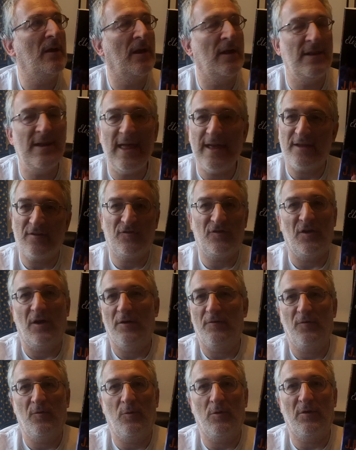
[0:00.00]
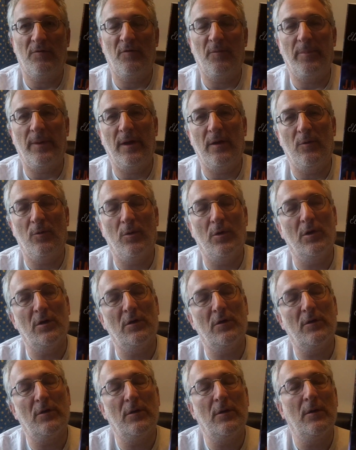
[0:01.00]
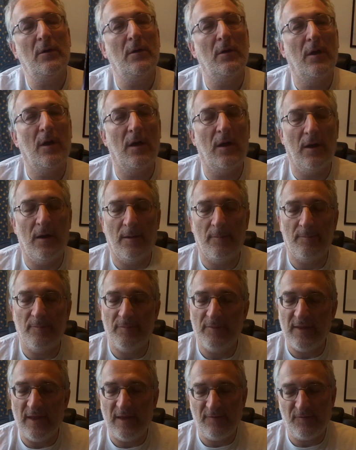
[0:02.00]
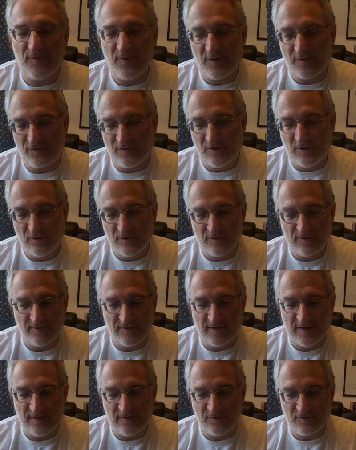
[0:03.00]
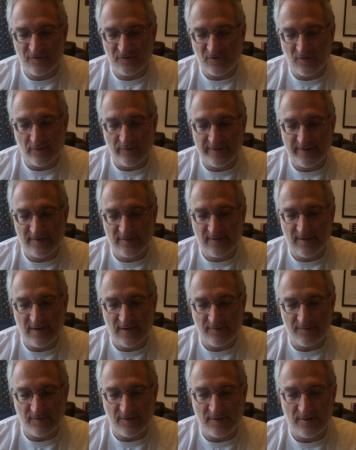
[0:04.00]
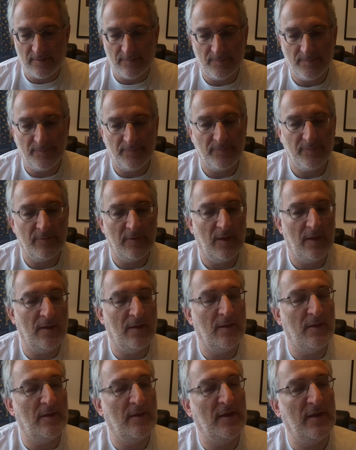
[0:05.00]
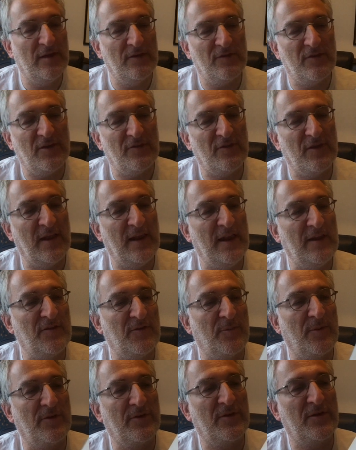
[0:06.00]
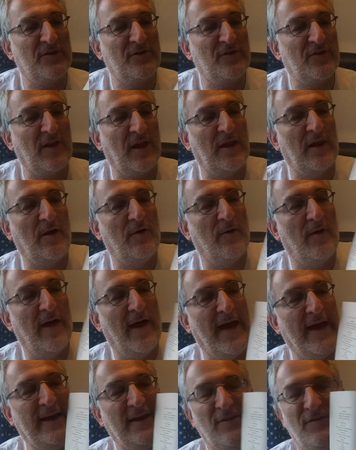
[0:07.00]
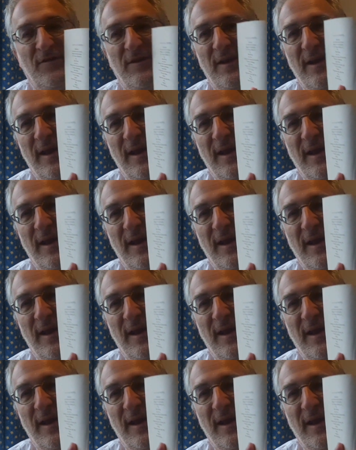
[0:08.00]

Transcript: a lecture, for want of a better word. If you actually look at the inside cover, it says Elizabeth Costello, 8